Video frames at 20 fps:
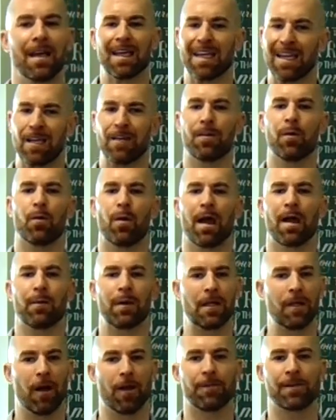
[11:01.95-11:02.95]
Either way,
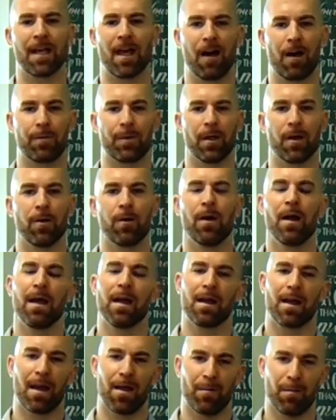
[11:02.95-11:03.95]
we'd love to help you.
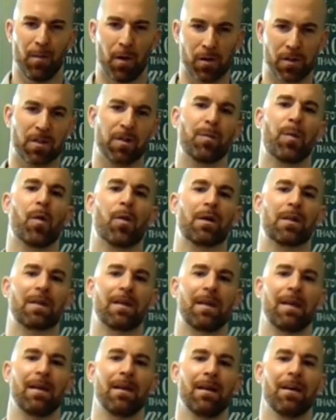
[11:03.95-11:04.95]
And most
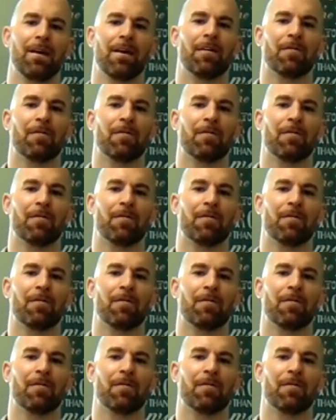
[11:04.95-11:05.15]
importantly,